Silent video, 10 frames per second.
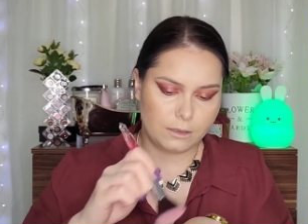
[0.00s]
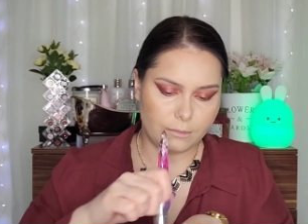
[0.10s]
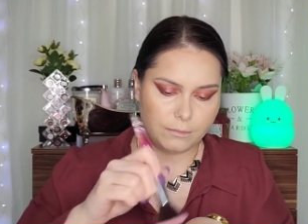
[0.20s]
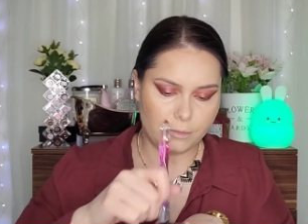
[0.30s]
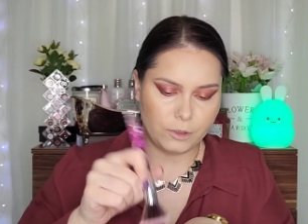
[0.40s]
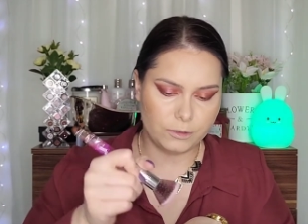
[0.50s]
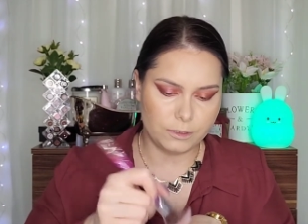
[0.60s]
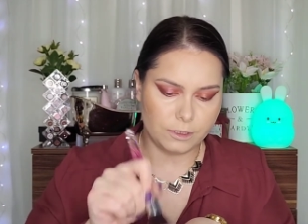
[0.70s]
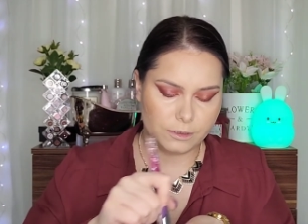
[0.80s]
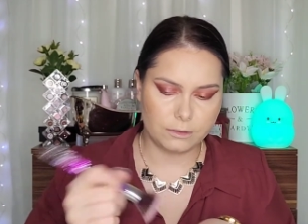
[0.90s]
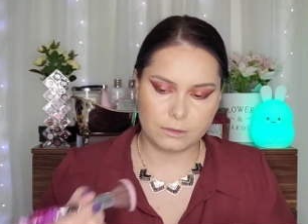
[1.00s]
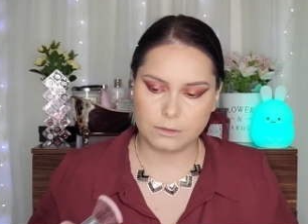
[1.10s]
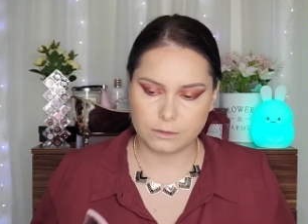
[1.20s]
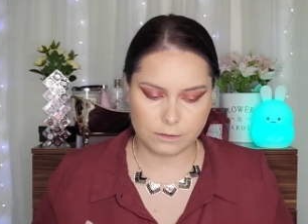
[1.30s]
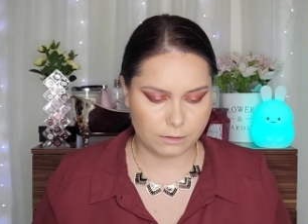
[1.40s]
bronzer,
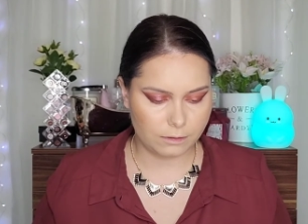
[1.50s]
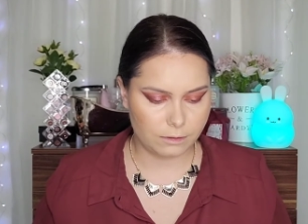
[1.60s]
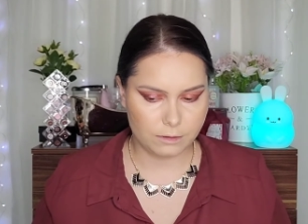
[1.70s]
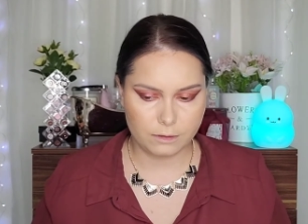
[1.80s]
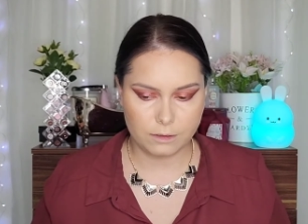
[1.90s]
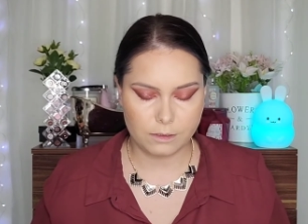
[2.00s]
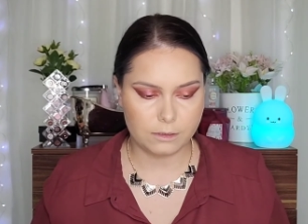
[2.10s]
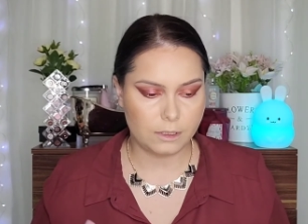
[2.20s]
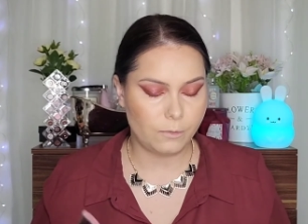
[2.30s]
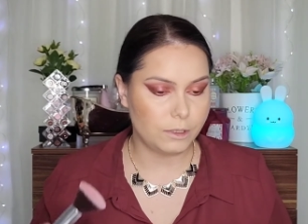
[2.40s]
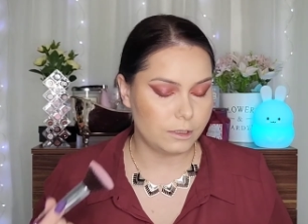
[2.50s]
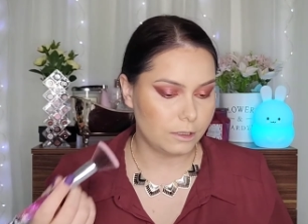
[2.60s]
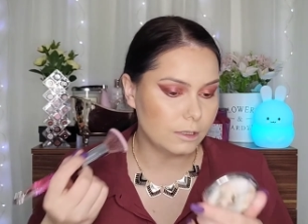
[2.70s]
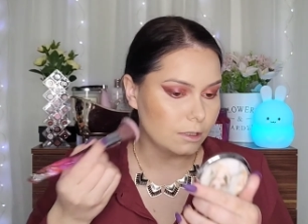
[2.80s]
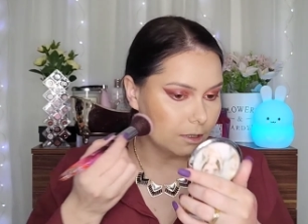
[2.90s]
because I
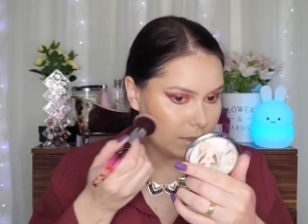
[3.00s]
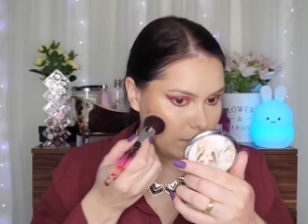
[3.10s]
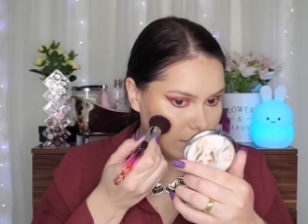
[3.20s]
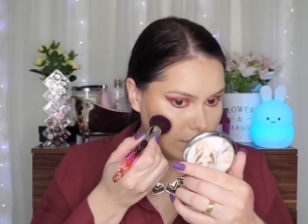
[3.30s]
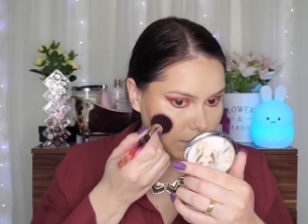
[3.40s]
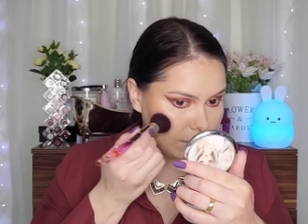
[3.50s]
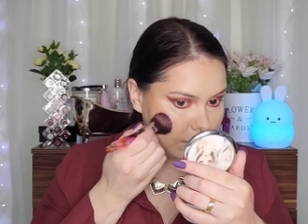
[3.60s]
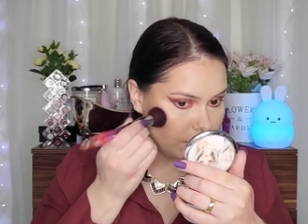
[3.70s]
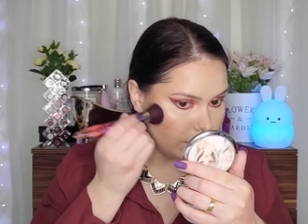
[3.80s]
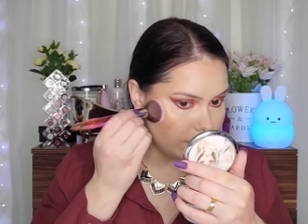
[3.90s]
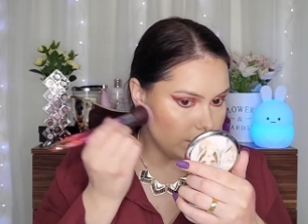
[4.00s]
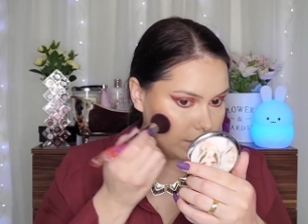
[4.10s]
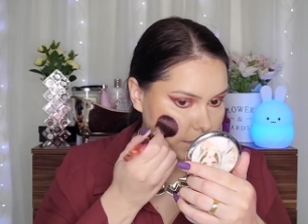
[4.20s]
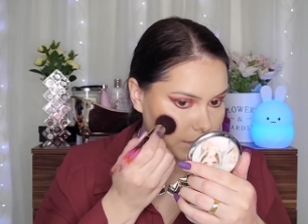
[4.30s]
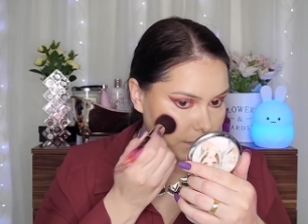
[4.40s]
wanna go
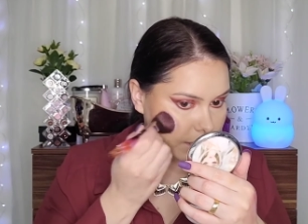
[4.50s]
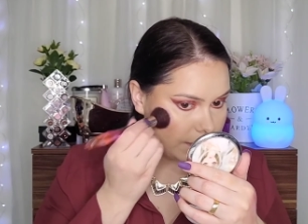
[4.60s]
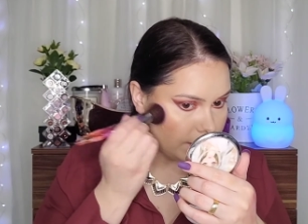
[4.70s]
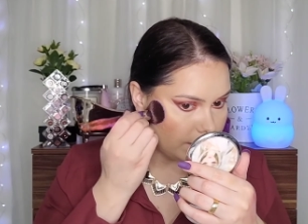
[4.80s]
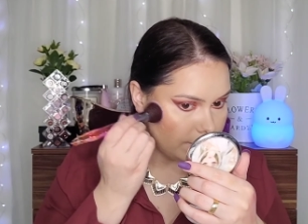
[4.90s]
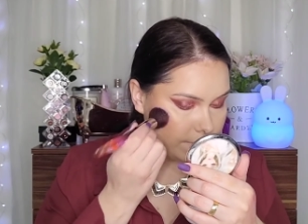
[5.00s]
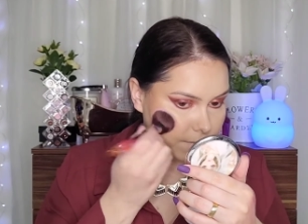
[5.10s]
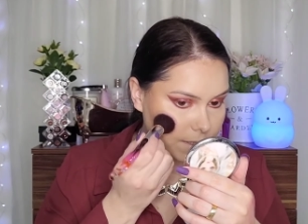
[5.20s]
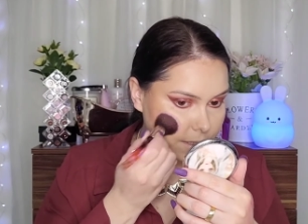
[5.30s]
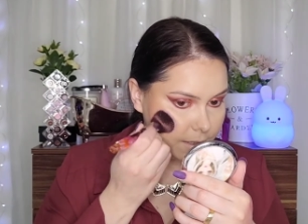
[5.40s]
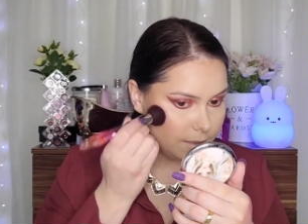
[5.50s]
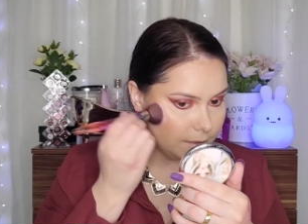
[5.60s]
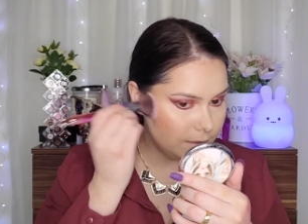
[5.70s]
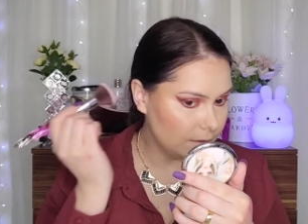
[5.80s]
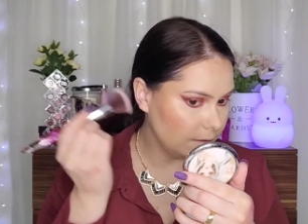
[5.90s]
just slightly first.